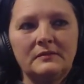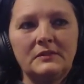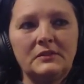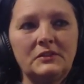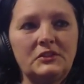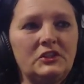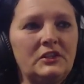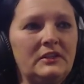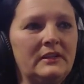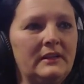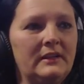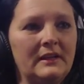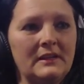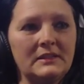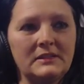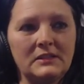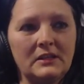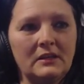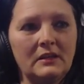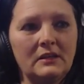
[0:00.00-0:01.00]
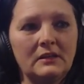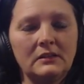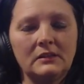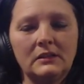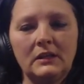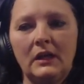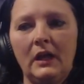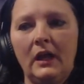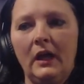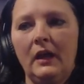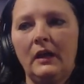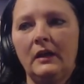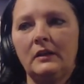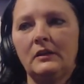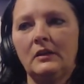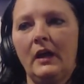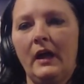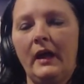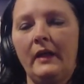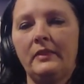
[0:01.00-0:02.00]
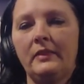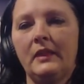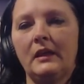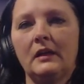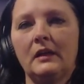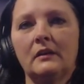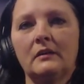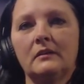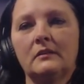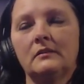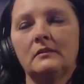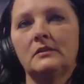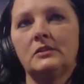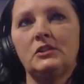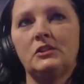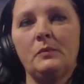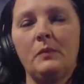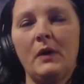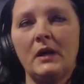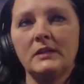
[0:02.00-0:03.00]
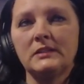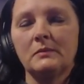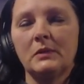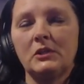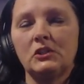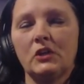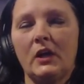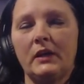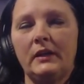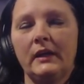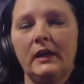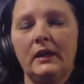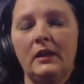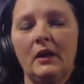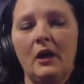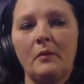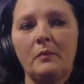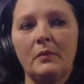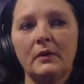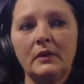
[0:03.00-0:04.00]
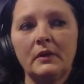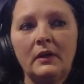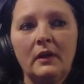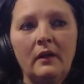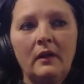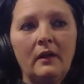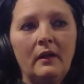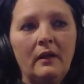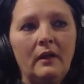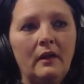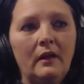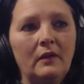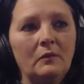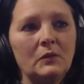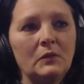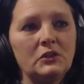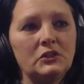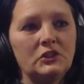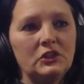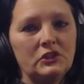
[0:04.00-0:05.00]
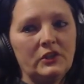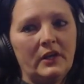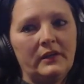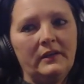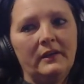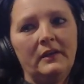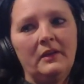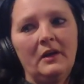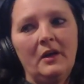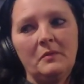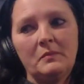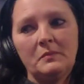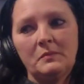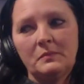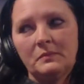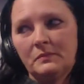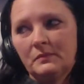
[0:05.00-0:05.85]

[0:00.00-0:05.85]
she didn't answer and i think she possibly tried to get up and when she tried to get up,